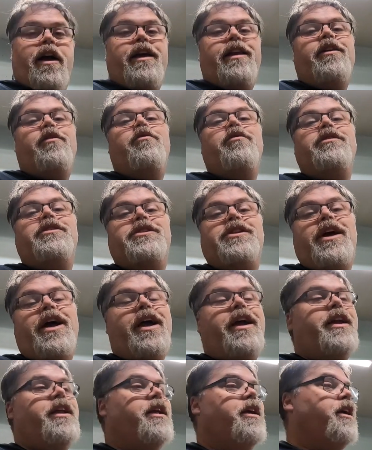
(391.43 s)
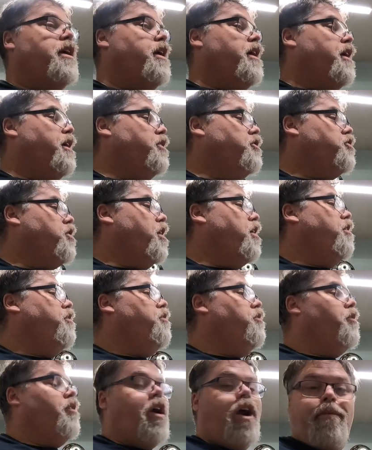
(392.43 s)
I'm going to go inside and try out a
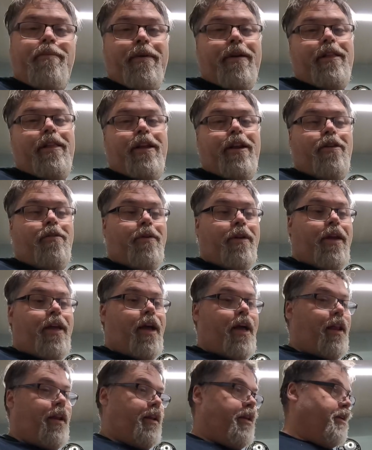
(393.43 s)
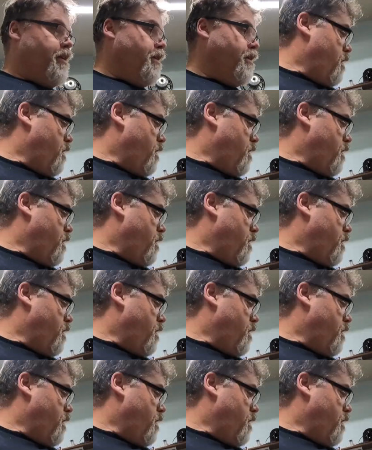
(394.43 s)
new carpet cleaner we got.